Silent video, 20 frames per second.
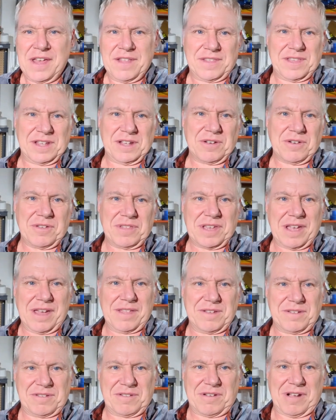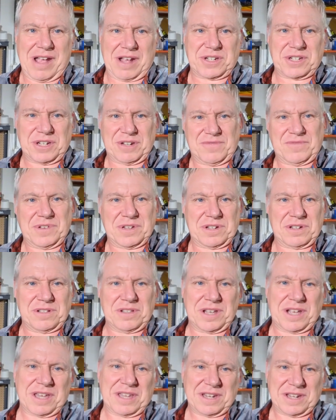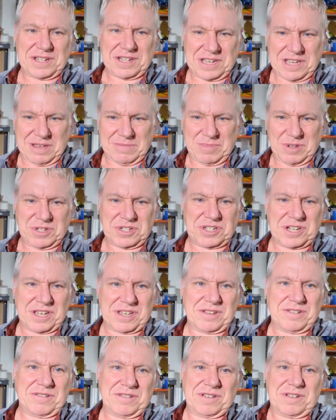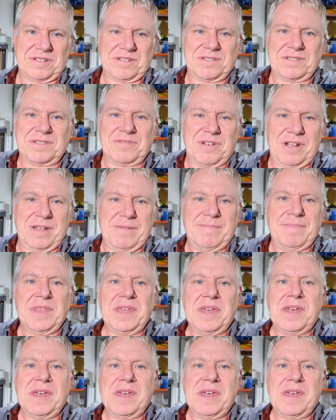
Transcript: then go the other direction one click at a time and check your gears, right?